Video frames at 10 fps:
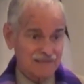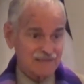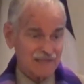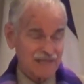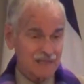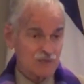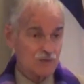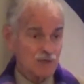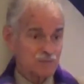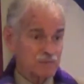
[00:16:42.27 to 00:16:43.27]
Saying it's
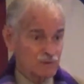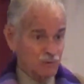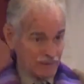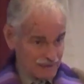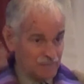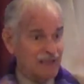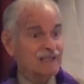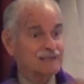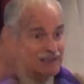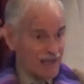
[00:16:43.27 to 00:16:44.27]
just between
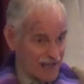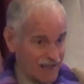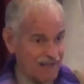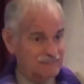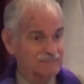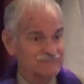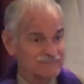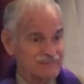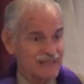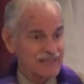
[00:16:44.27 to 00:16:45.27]
me and God,
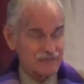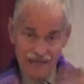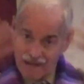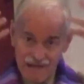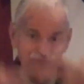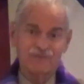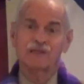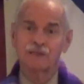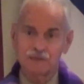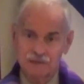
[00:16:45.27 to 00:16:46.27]
and it's how I
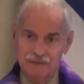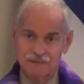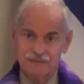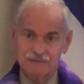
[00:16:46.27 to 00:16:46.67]
feel.